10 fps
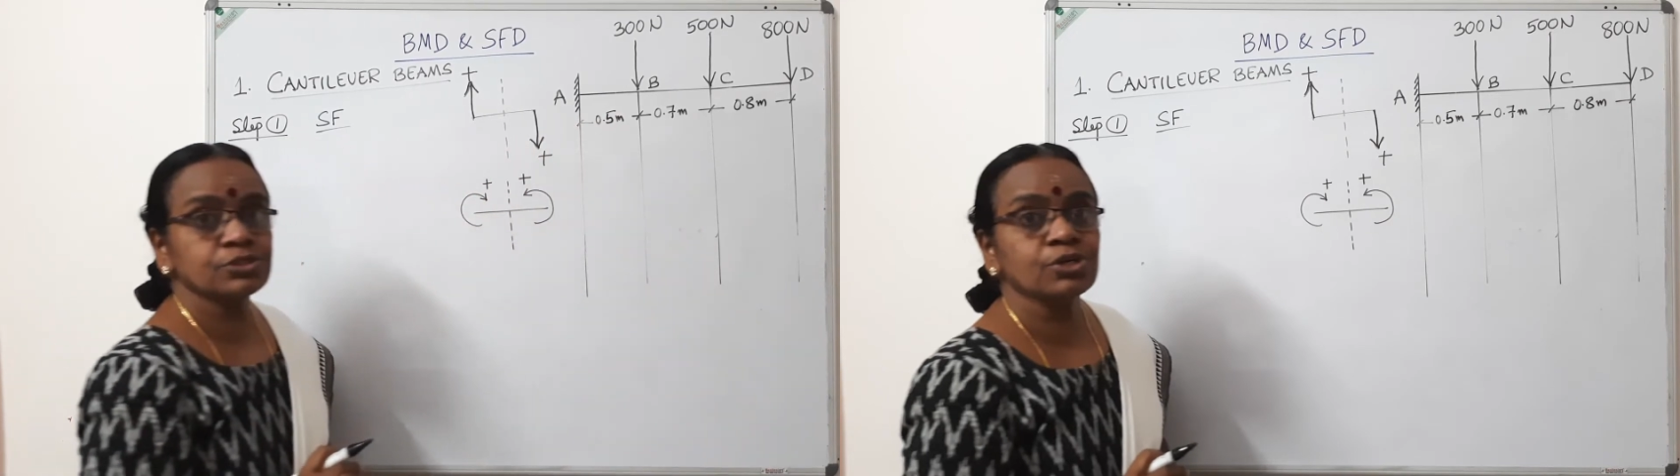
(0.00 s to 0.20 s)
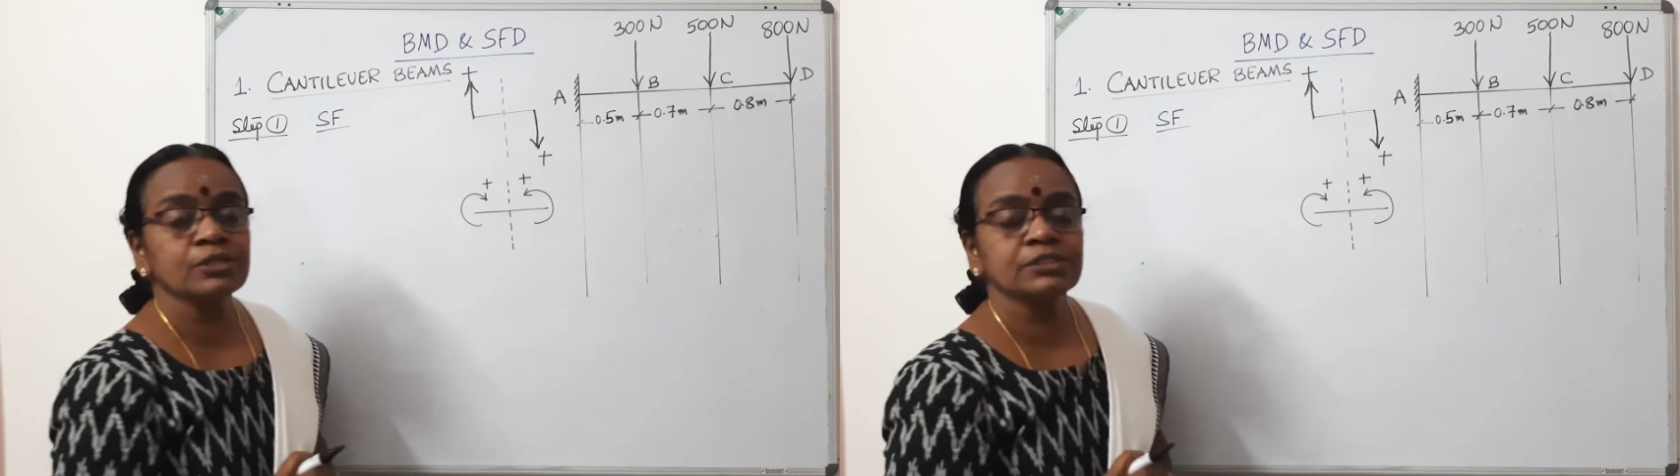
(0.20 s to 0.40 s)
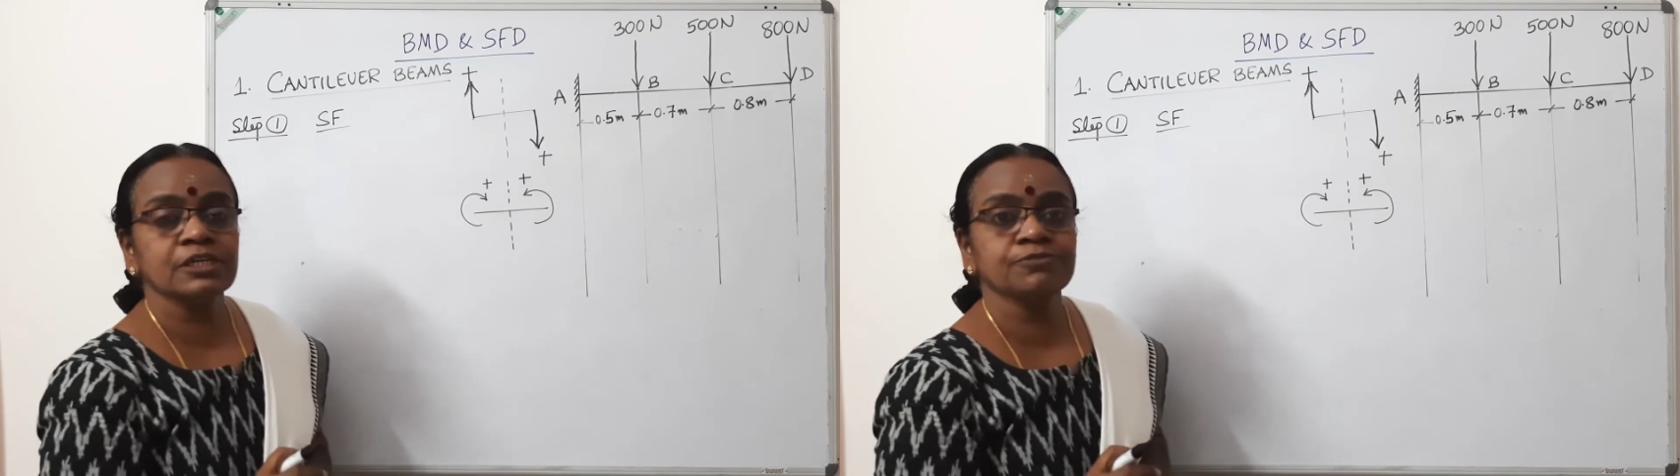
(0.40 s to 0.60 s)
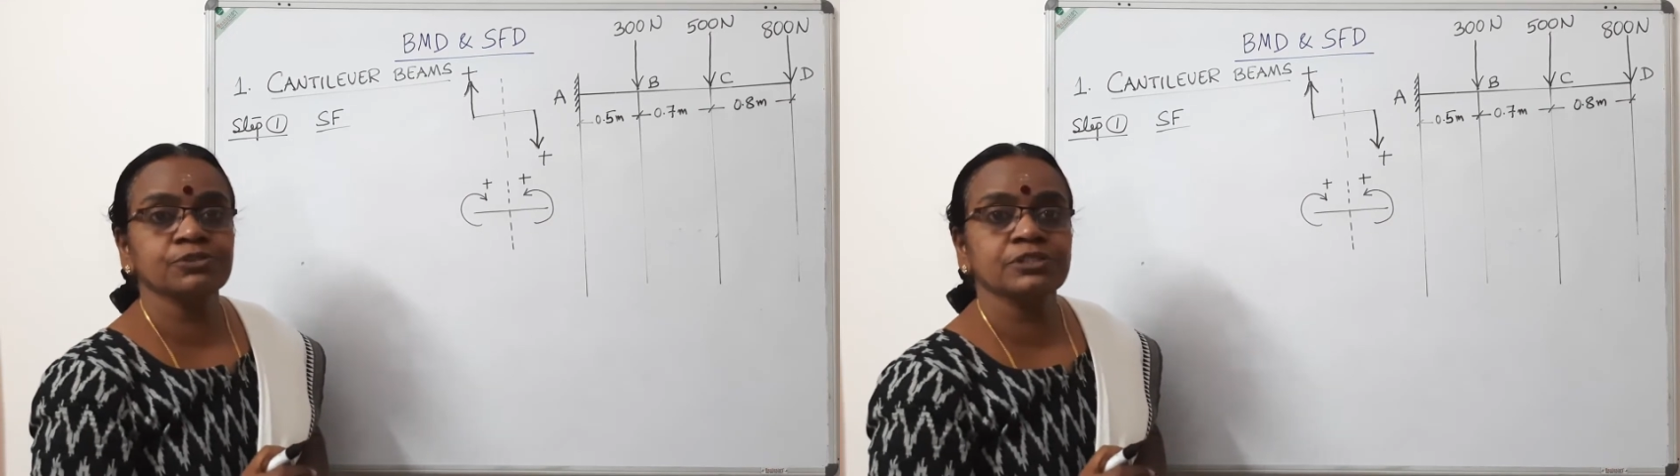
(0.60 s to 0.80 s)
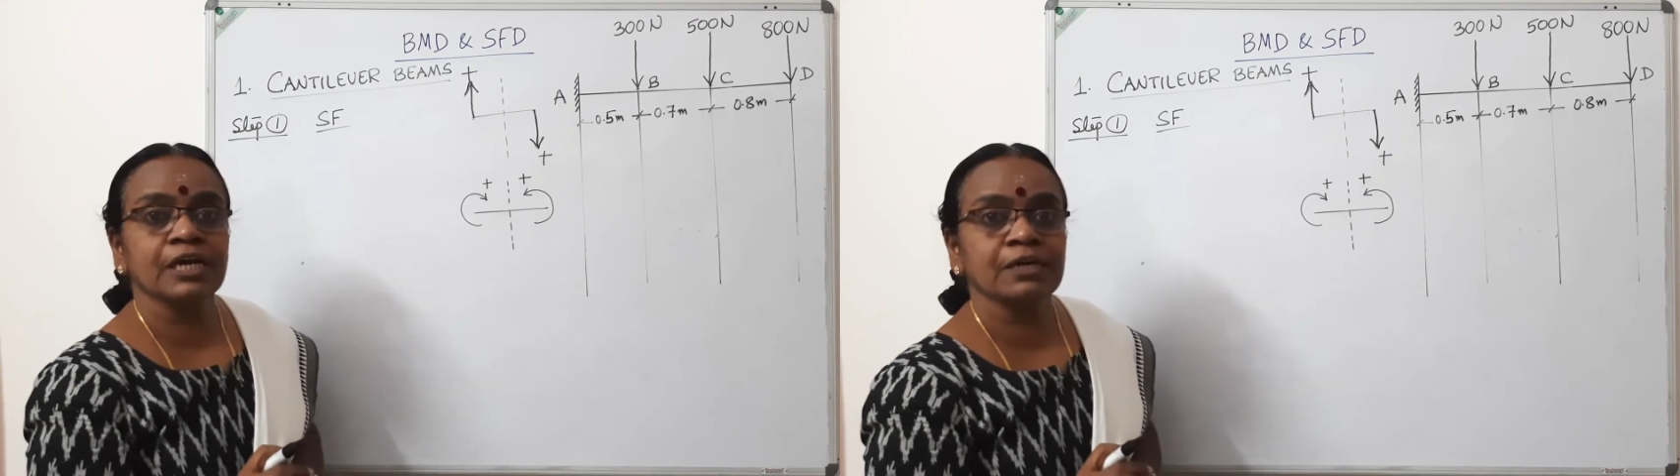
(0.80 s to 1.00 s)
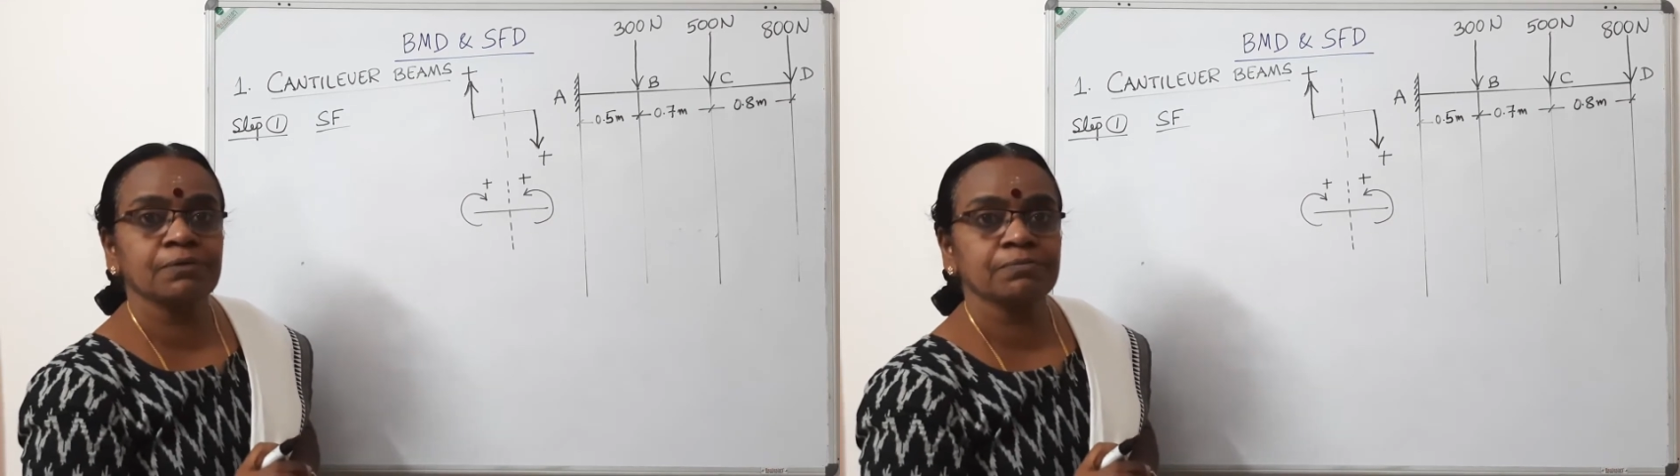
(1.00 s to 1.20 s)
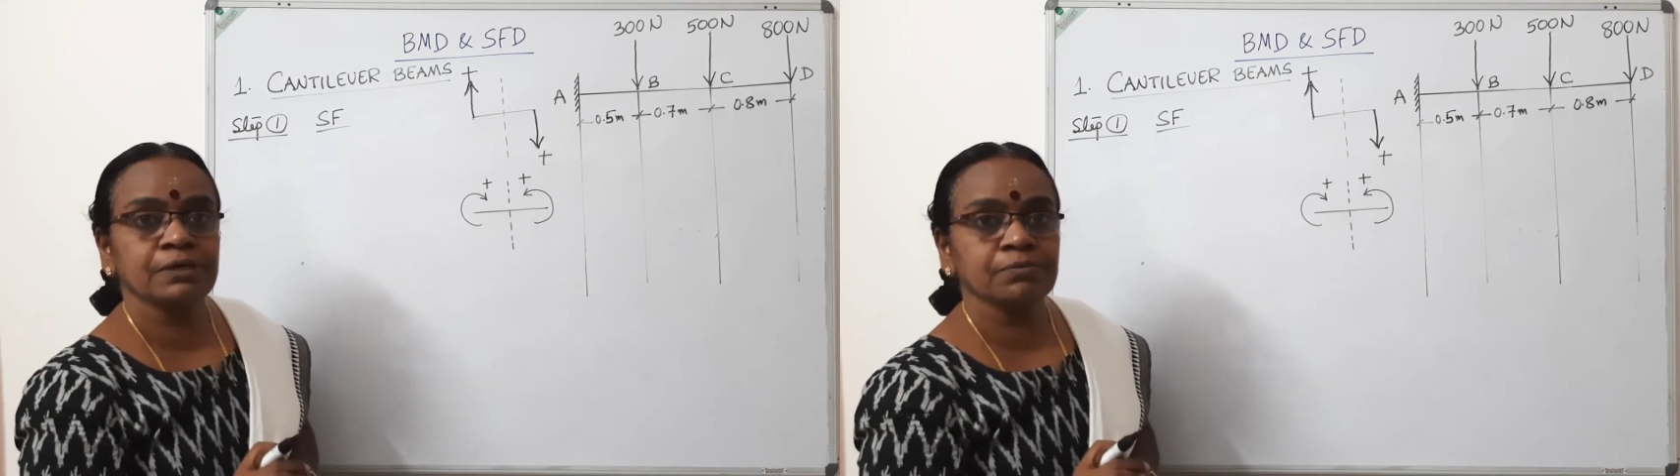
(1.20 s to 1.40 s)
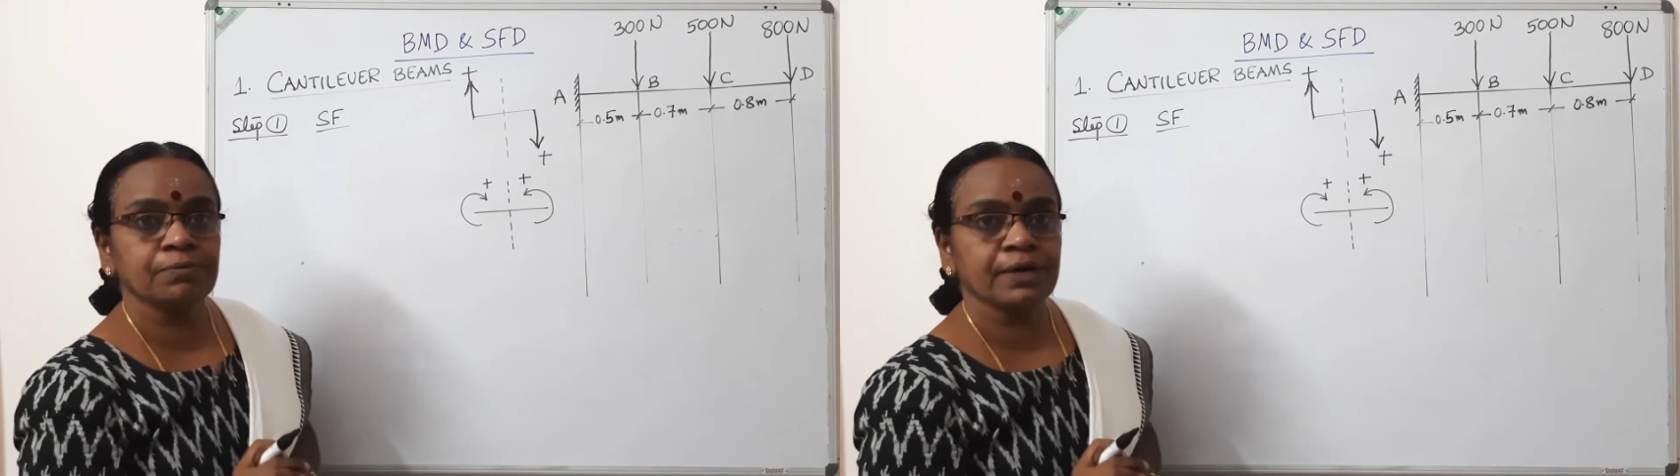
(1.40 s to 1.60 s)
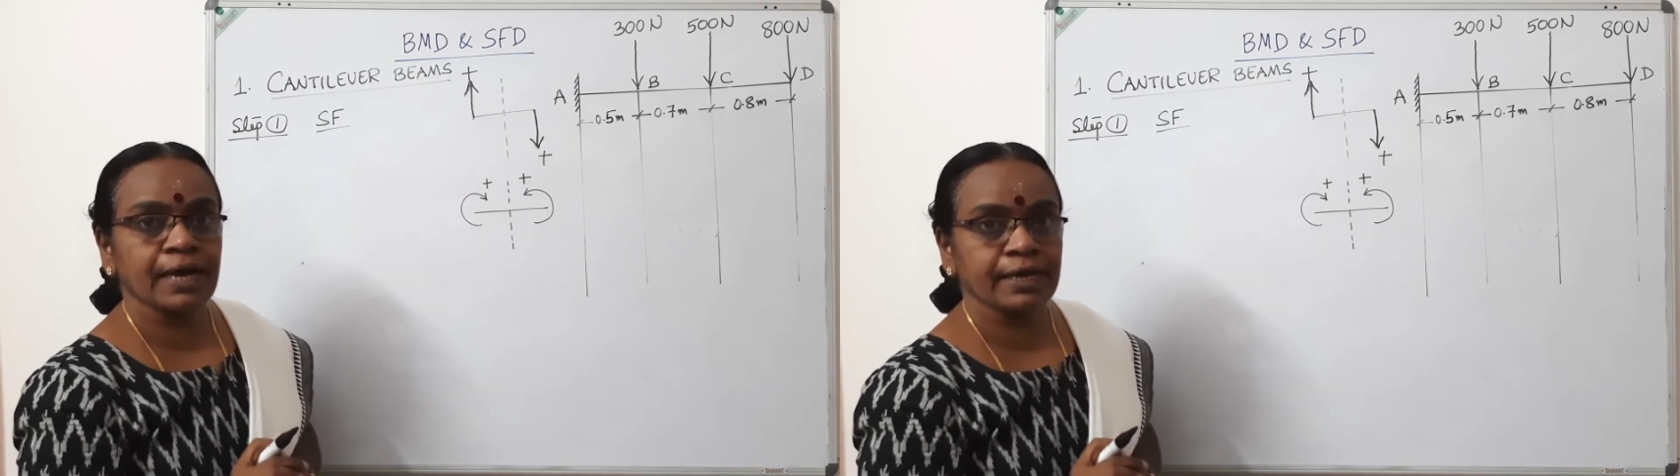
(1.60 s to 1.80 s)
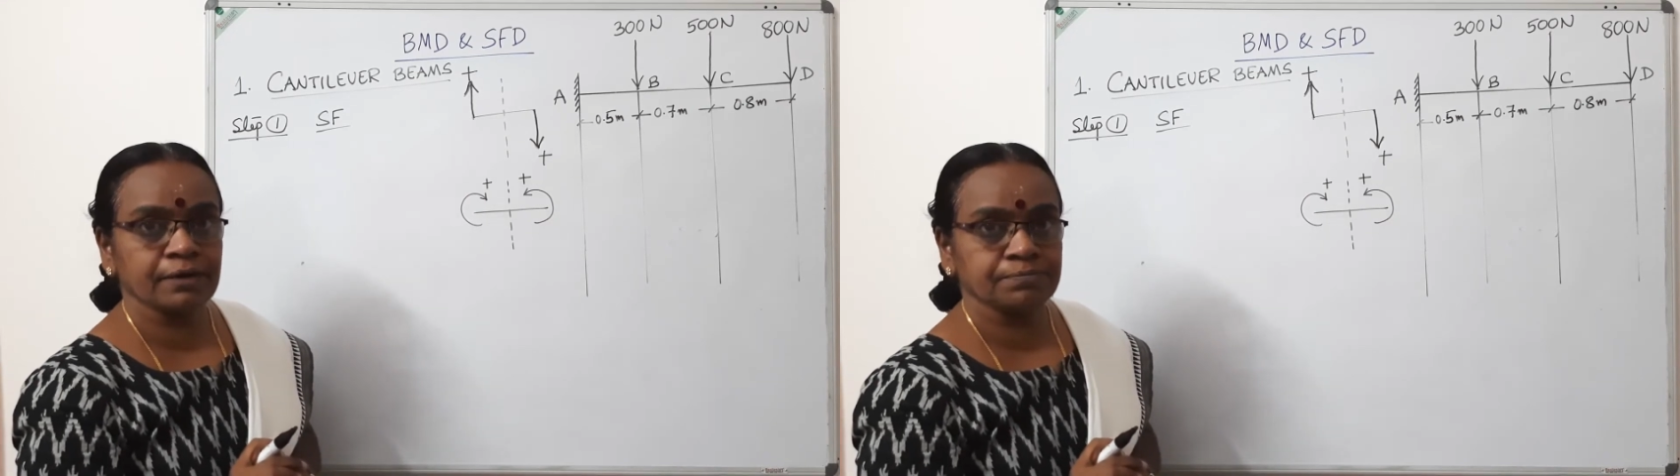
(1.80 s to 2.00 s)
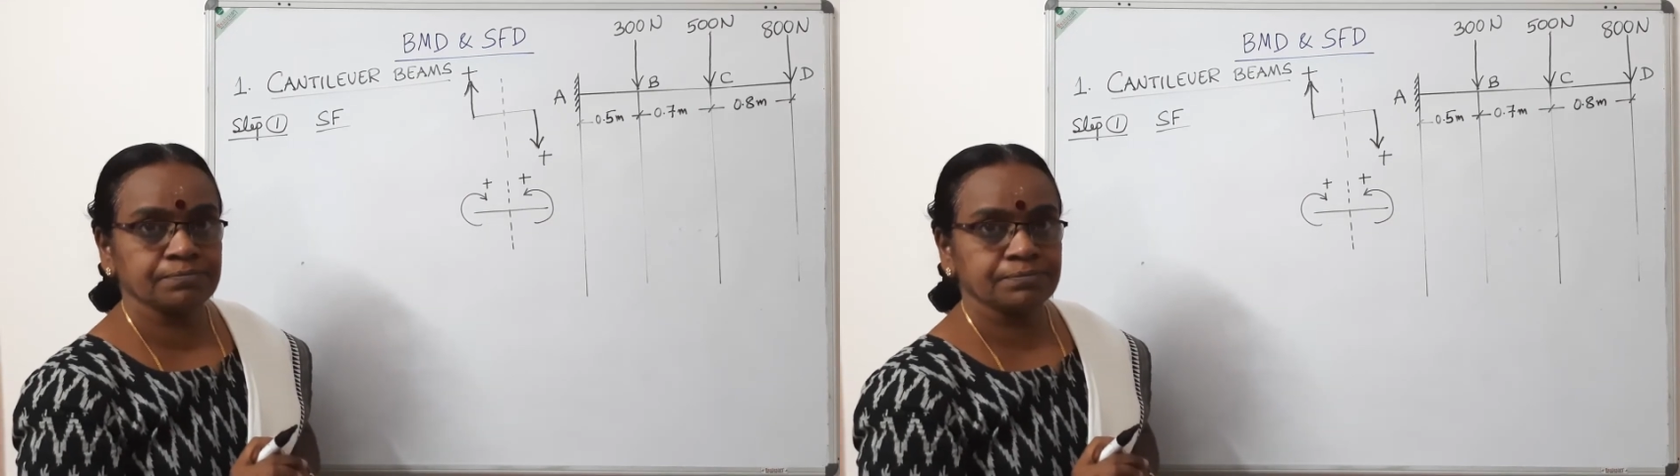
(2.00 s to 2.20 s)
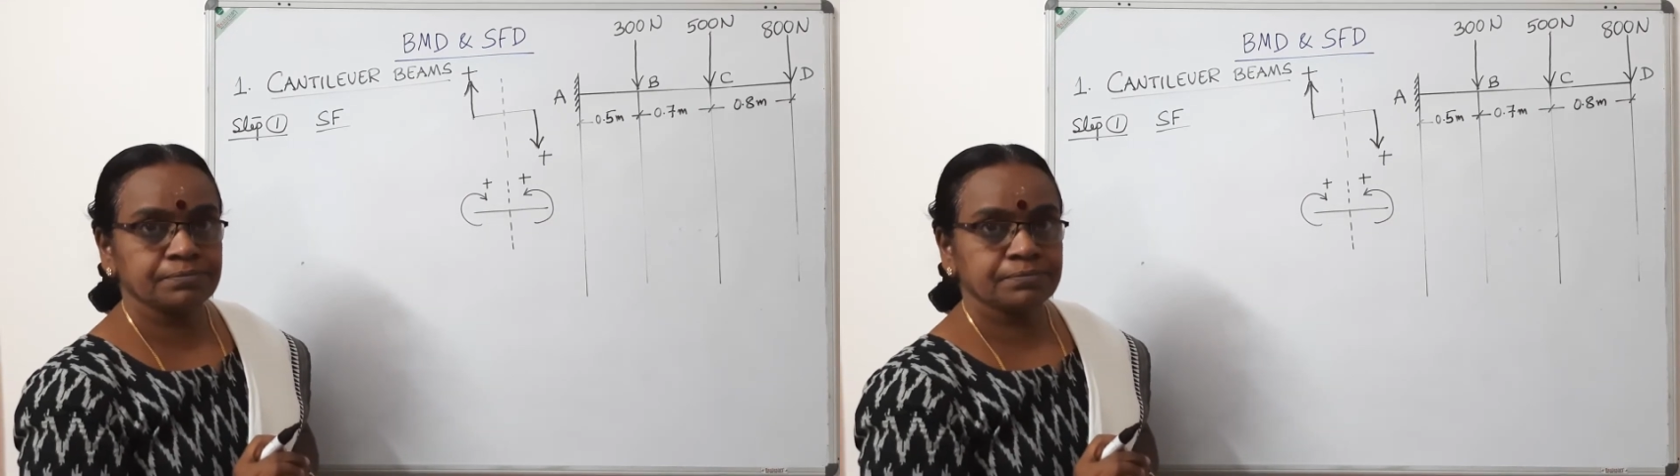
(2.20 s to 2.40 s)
to draw the shear force diagram and bending moment diagram.